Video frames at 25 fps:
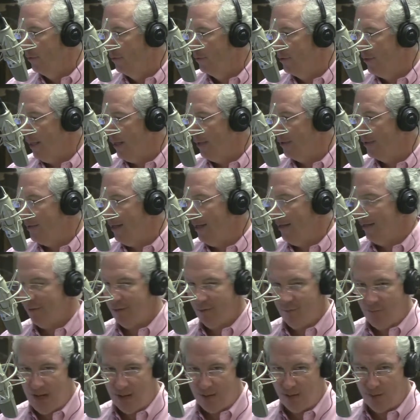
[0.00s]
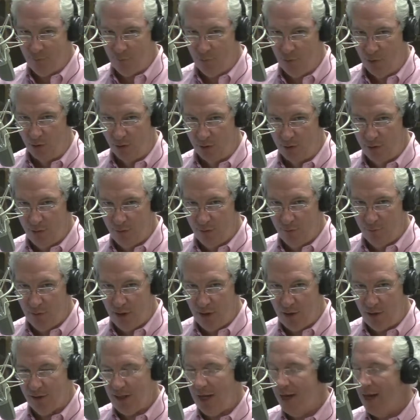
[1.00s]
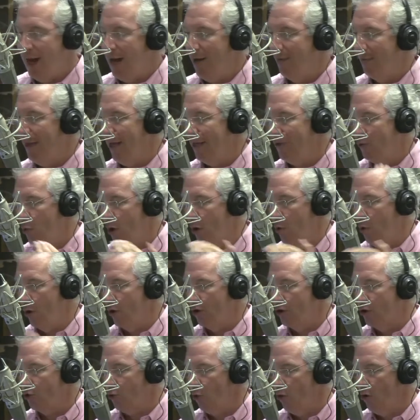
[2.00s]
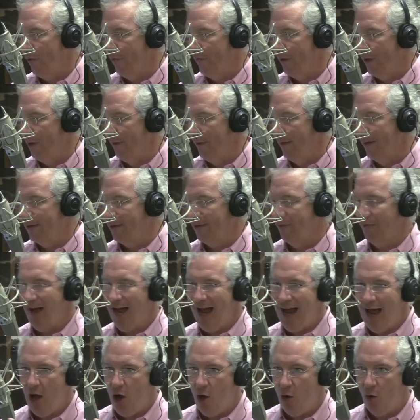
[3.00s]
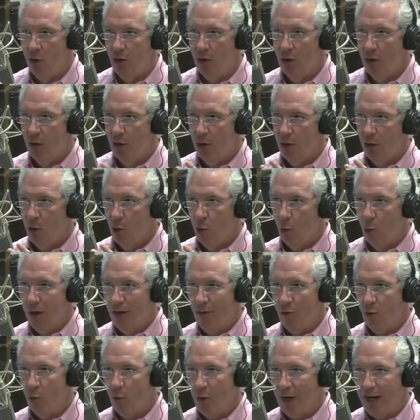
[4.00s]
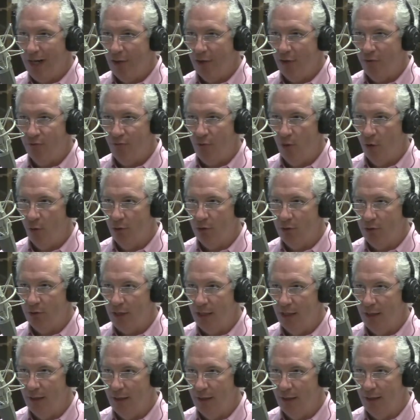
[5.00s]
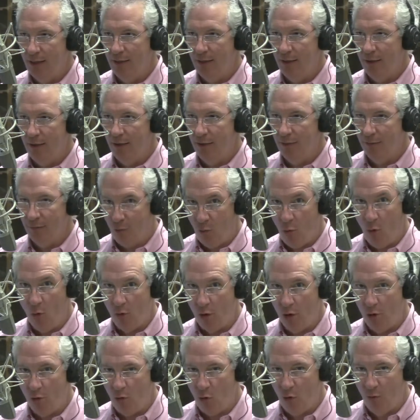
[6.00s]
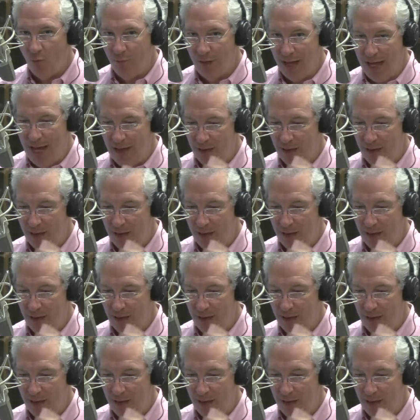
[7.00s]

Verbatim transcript: Tell tell us about the book because I, I that's why I want to swerve into this of how we reach folks in the uh, quote unquote black